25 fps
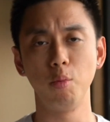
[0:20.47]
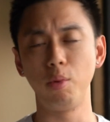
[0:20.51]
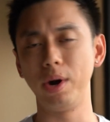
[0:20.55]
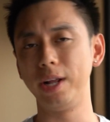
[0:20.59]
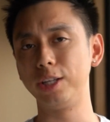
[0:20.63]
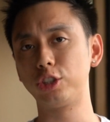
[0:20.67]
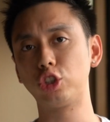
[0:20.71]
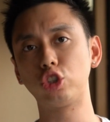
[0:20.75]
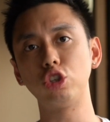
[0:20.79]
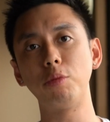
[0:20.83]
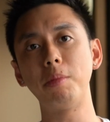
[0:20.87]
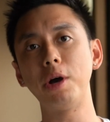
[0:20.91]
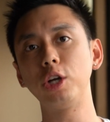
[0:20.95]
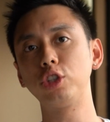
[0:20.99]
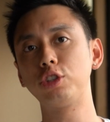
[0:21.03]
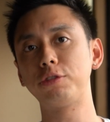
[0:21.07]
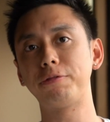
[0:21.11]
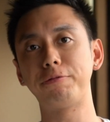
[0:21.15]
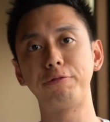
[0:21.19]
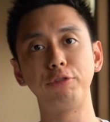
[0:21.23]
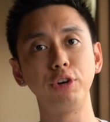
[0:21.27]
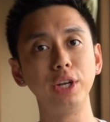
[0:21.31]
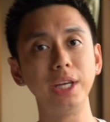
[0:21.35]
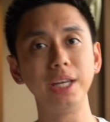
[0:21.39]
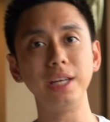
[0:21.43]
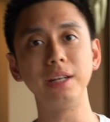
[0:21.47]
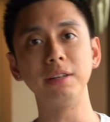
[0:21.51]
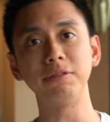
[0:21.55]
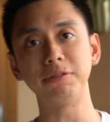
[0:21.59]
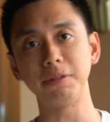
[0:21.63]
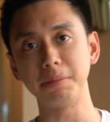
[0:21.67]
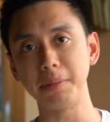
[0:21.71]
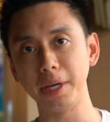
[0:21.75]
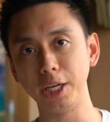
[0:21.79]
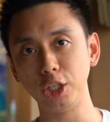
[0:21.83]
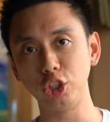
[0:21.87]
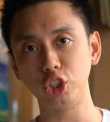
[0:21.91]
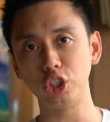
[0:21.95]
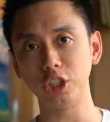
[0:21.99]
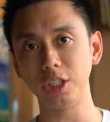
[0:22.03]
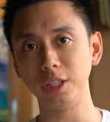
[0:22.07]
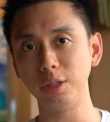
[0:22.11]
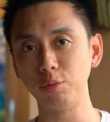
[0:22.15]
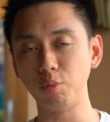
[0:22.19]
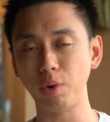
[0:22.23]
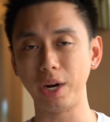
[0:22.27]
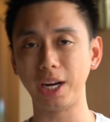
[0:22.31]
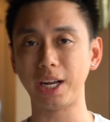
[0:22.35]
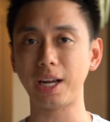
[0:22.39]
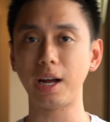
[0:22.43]
When there's so much free
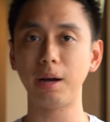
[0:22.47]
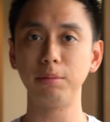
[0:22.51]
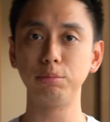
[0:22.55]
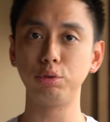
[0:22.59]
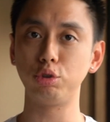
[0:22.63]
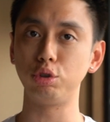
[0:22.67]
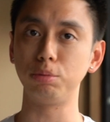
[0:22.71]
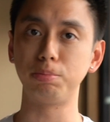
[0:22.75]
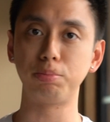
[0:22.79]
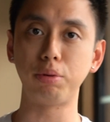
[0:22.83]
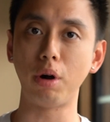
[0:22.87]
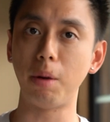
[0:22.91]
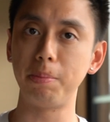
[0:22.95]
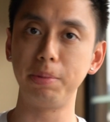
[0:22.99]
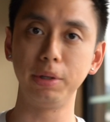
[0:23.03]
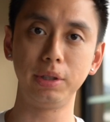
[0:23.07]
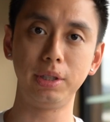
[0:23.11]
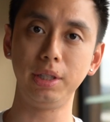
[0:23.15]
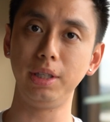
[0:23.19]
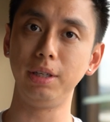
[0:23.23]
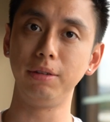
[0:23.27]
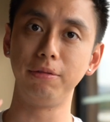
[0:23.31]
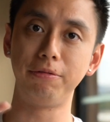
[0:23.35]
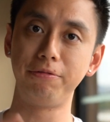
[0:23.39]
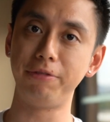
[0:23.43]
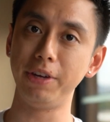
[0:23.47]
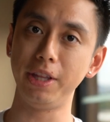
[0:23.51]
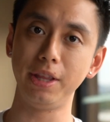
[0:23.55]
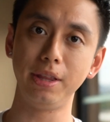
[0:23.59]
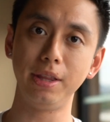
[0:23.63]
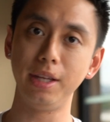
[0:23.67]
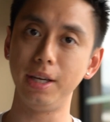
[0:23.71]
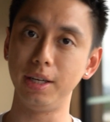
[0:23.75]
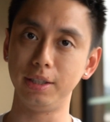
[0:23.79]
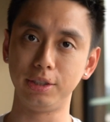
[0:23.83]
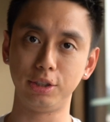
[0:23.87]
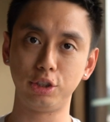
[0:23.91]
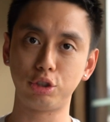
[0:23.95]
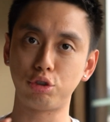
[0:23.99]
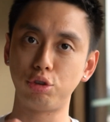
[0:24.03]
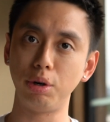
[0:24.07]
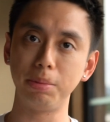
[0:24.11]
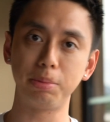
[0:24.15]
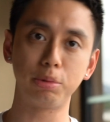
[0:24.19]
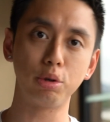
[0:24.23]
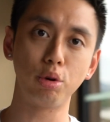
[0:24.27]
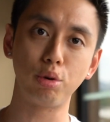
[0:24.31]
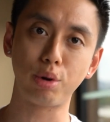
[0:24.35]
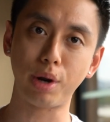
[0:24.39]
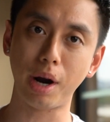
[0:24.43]
information when it comes to property and fitness,
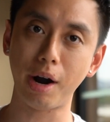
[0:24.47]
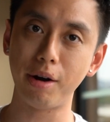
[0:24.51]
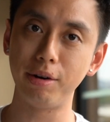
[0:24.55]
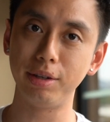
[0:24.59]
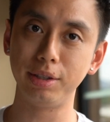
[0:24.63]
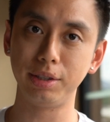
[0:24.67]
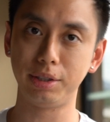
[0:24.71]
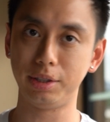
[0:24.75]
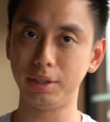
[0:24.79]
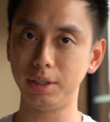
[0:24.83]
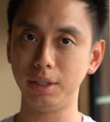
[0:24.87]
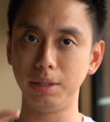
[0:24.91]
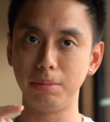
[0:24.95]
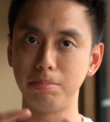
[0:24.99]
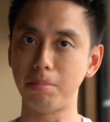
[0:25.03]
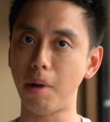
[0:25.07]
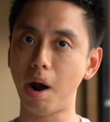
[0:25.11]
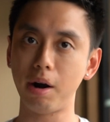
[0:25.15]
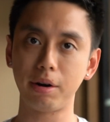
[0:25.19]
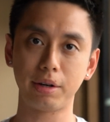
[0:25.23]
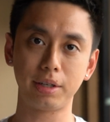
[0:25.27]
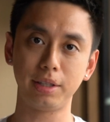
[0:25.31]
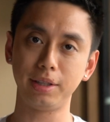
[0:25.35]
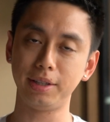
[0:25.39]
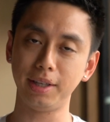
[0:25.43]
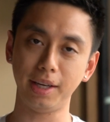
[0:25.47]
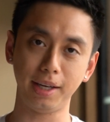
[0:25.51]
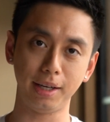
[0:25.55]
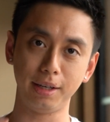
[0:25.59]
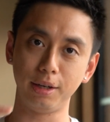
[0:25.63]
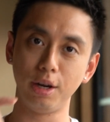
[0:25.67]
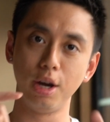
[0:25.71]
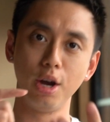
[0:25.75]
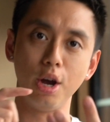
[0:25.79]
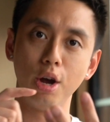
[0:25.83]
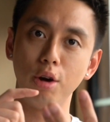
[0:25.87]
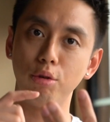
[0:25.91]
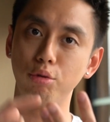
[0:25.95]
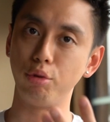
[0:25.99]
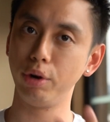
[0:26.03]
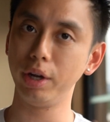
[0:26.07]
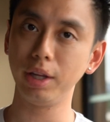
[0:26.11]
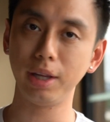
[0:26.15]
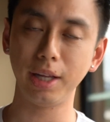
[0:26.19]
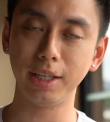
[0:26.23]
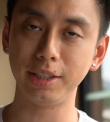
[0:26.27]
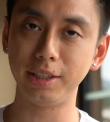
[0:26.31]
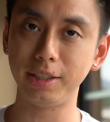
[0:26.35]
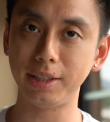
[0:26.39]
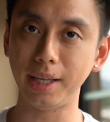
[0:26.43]
cryptocurrency, marketing,
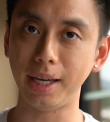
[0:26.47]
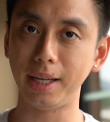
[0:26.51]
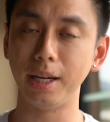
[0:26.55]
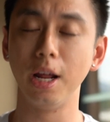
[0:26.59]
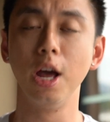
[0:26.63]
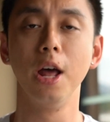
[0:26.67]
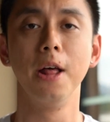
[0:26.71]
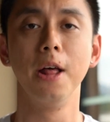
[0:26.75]
real estate.